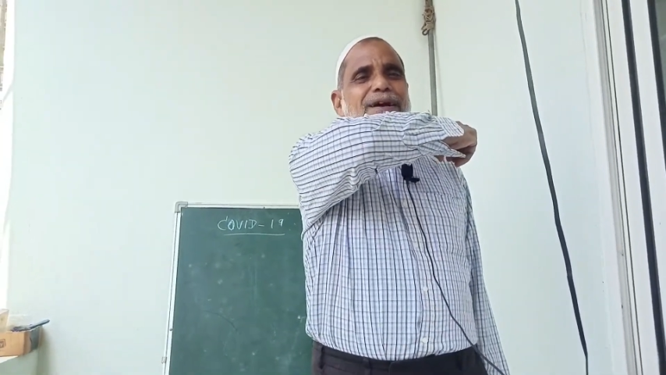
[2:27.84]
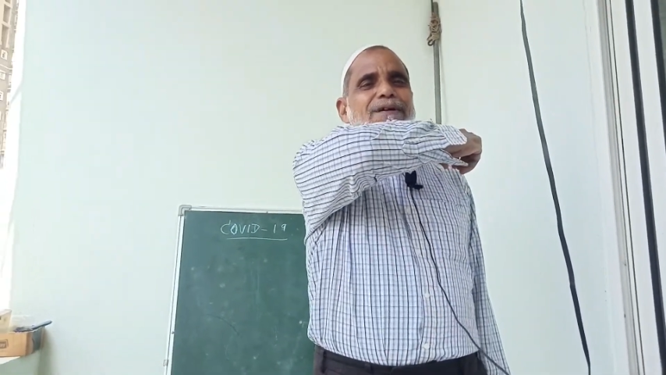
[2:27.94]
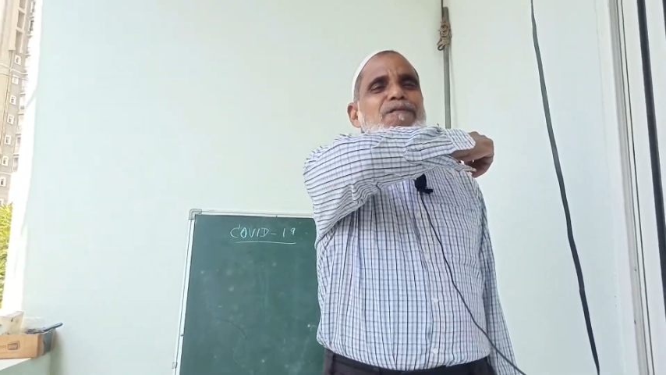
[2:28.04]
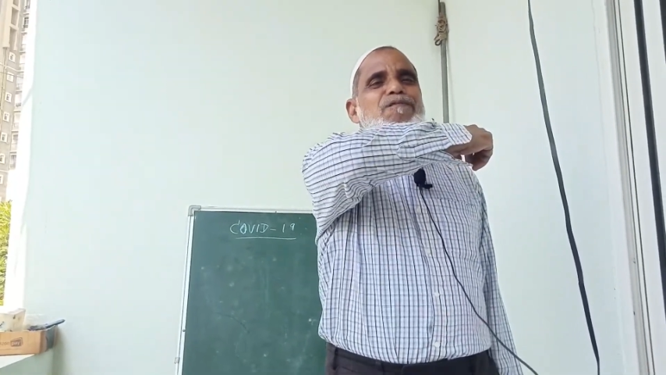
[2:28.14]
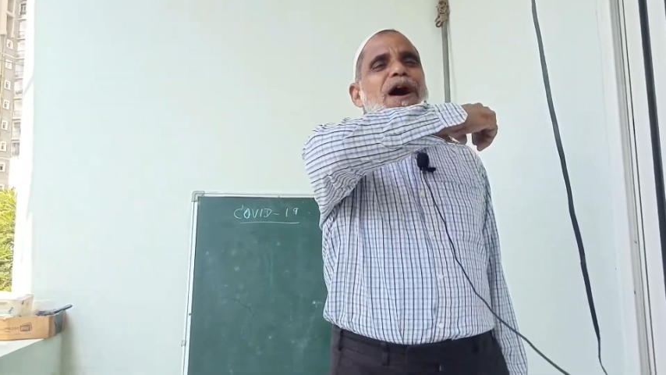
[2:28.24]

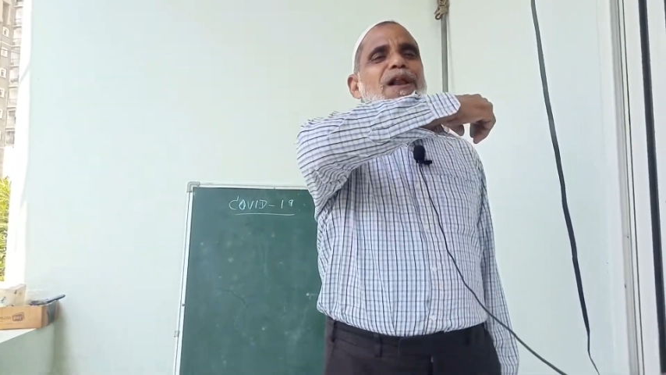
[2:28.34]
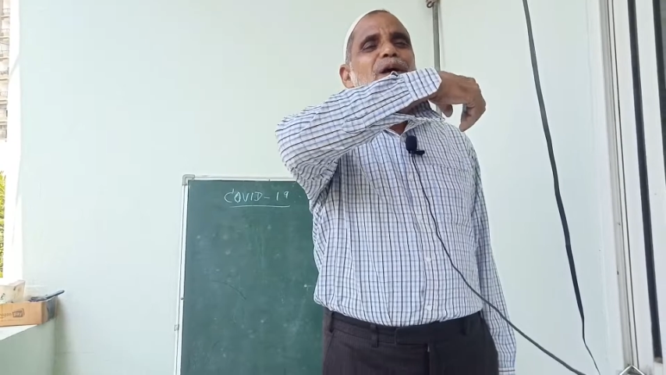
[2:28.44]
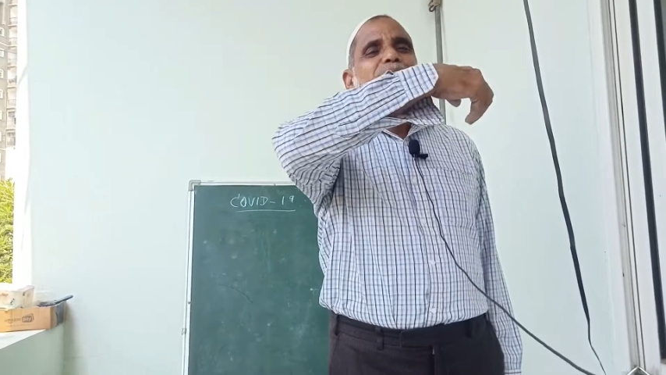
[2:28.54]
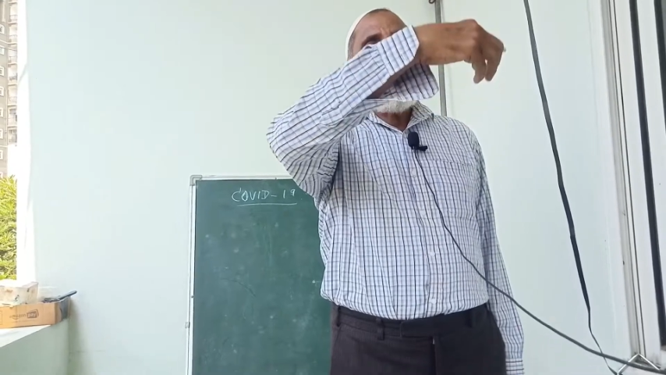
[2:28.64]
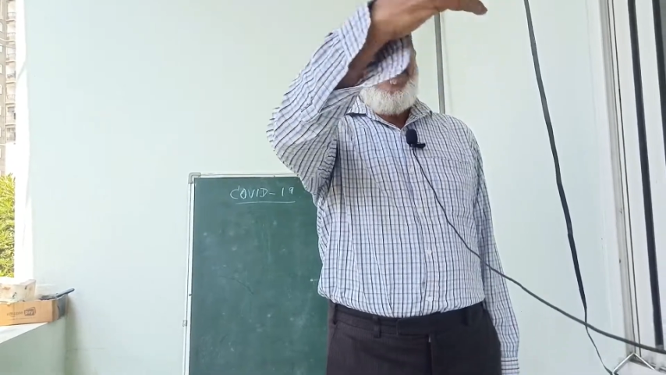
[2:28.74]
to follow
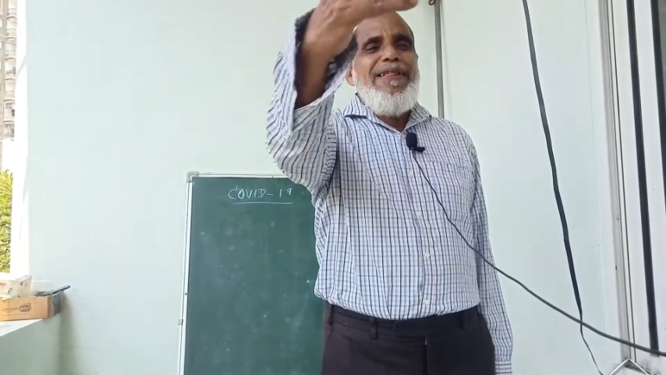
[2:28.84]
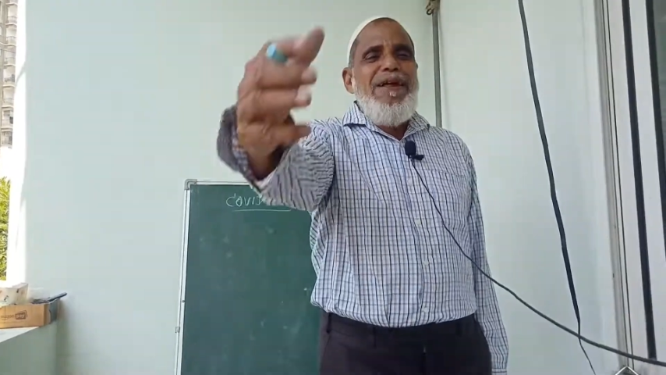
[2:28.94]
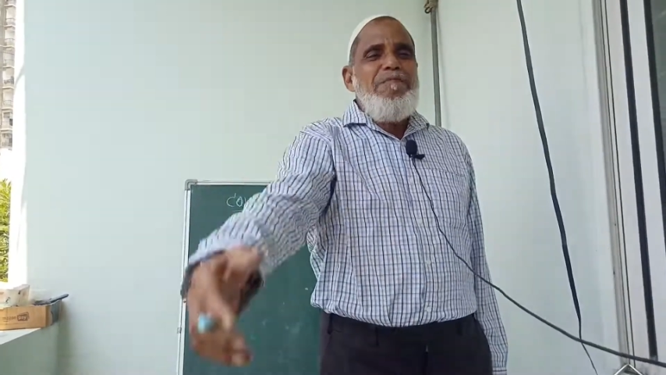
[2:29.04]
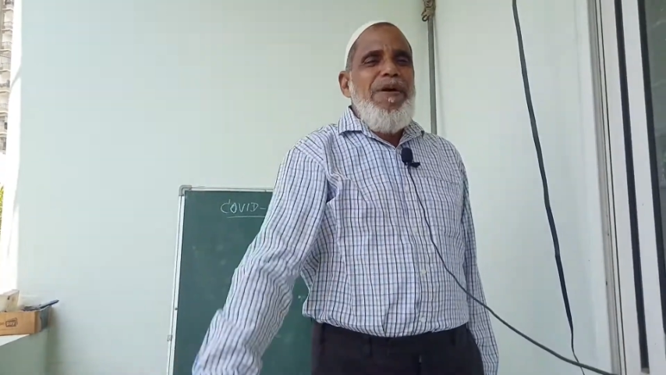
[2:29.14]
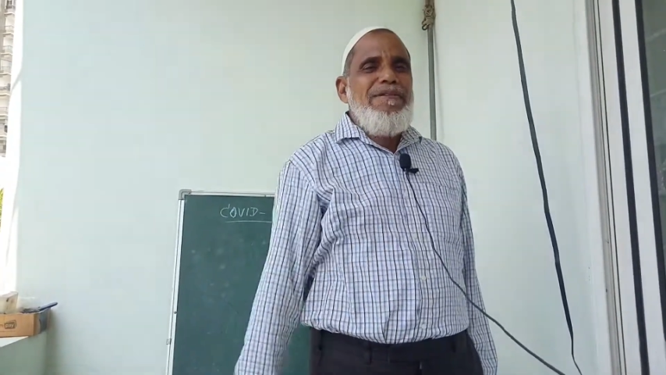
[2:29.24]
on the
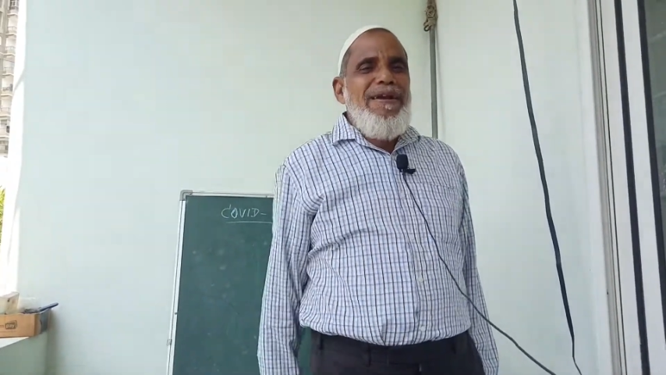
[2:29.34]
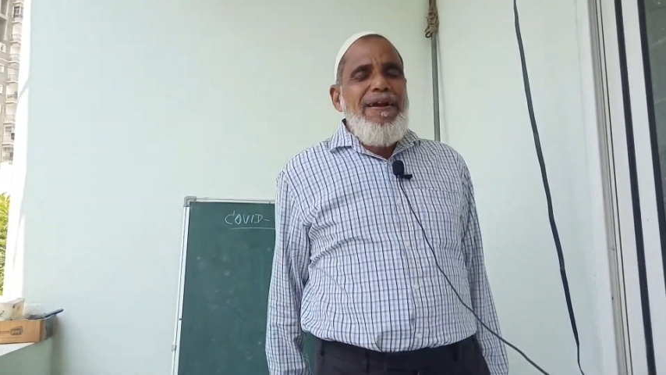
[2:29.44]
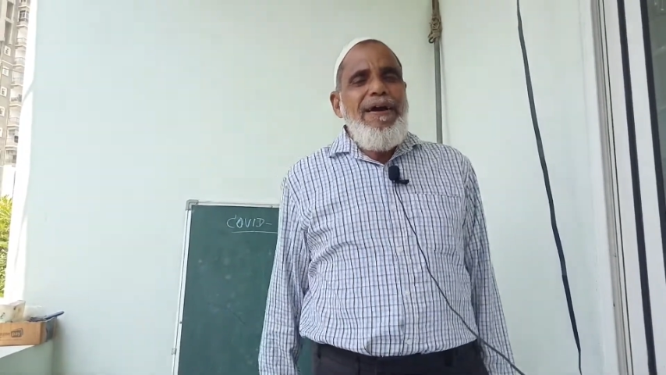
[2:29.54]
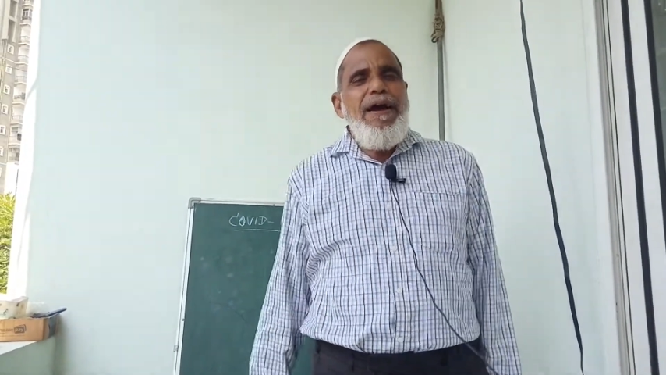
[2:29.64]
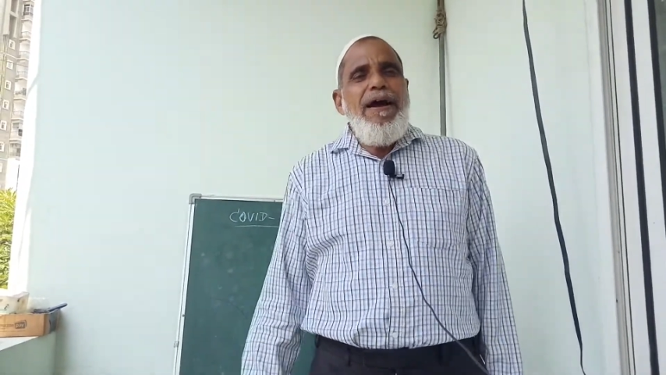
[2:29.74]
another
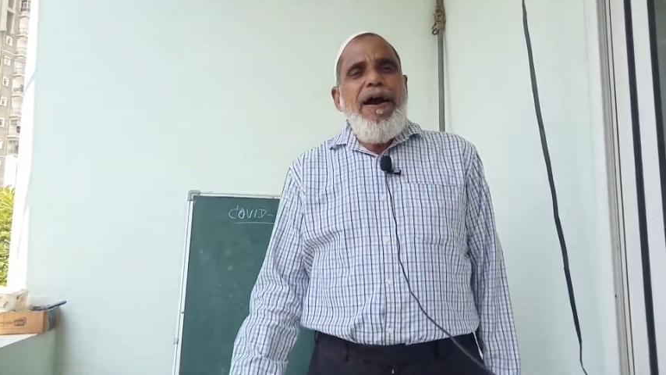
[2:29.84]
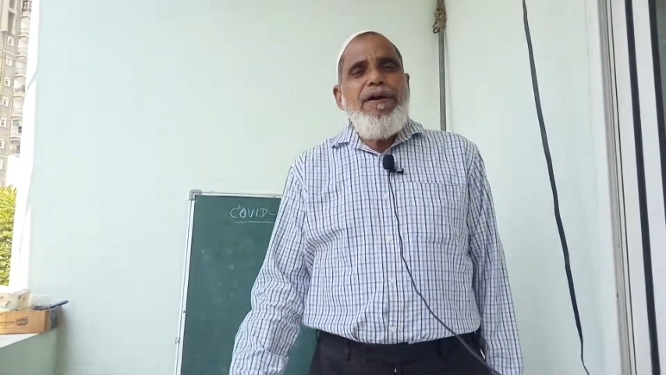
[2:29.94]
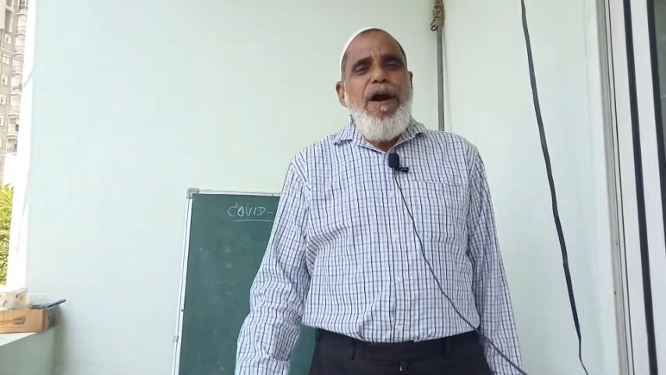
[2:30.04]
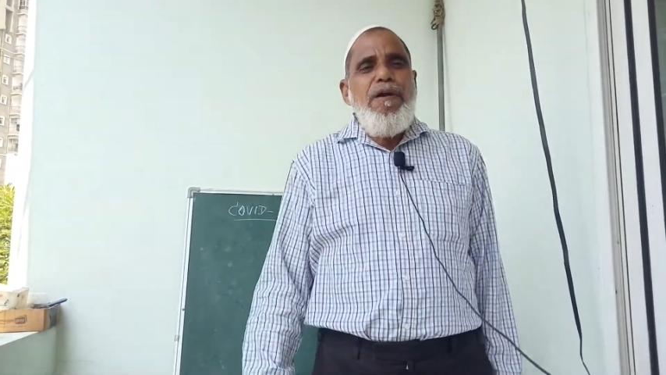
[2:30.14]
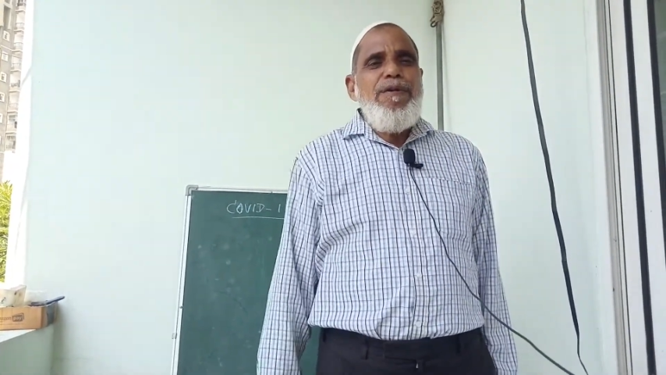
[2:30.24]
person, and
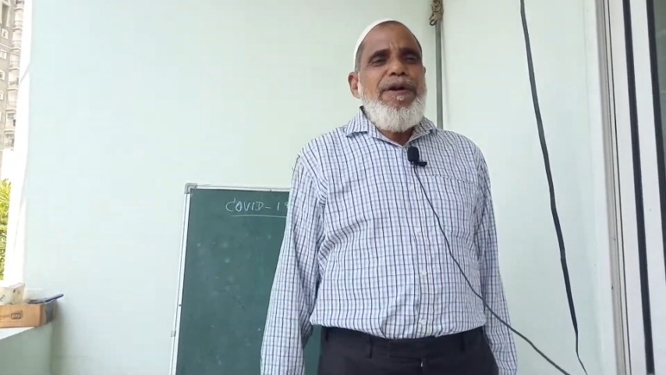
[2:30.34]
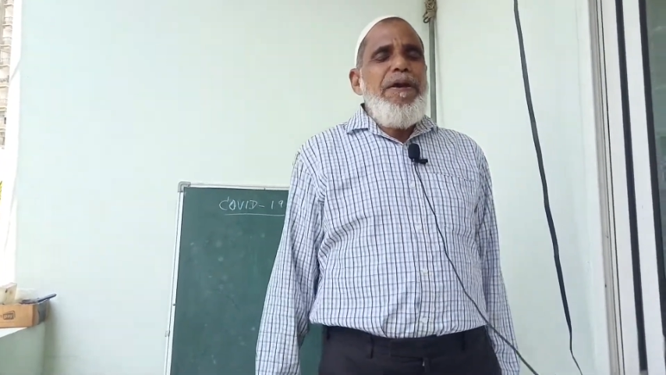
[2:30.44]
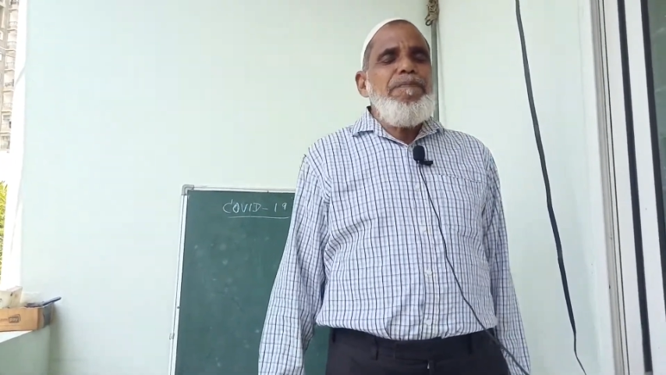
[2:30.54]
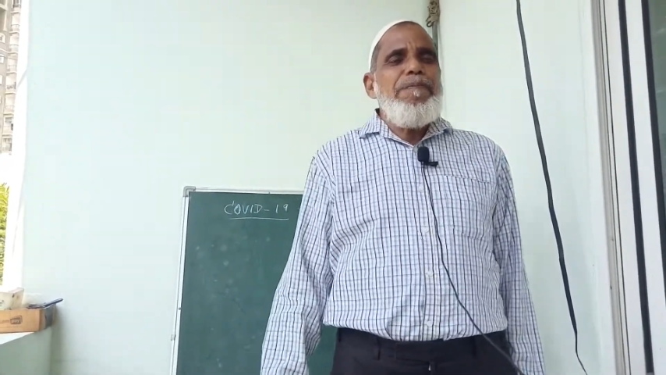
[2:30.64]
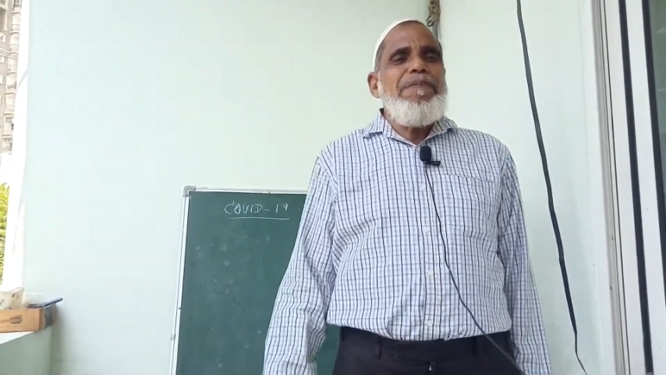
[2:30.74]
you have to
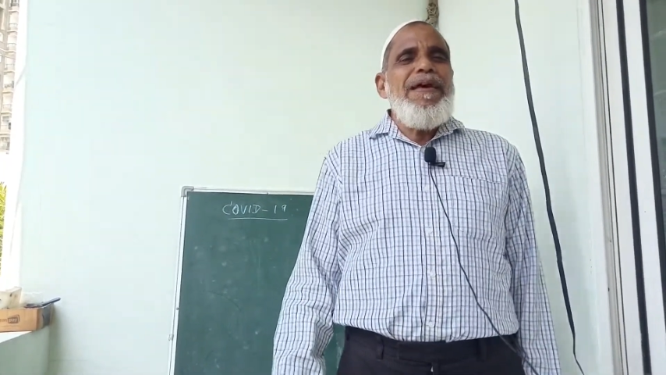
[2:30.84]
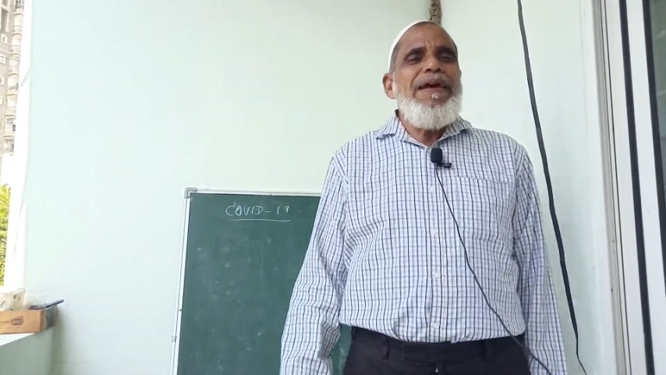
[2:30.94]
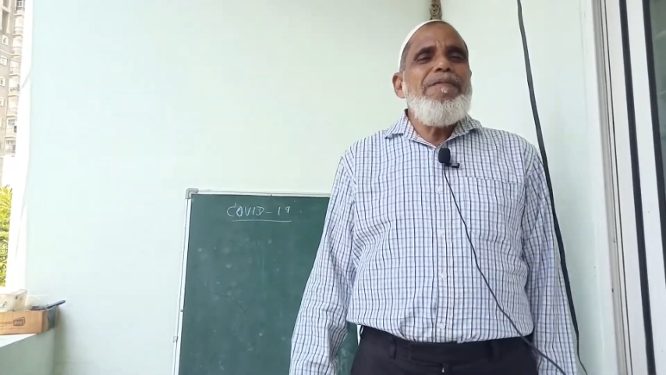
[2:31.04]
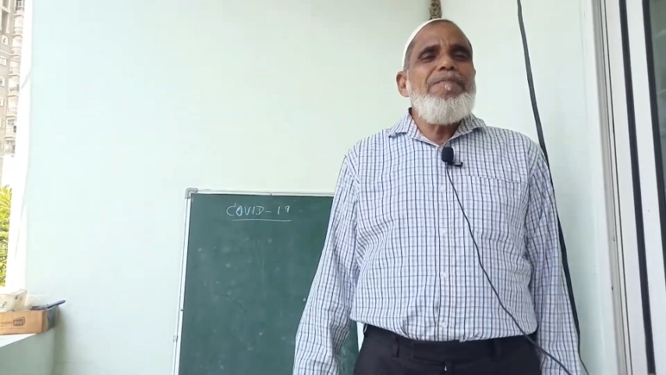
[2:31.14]
keep up the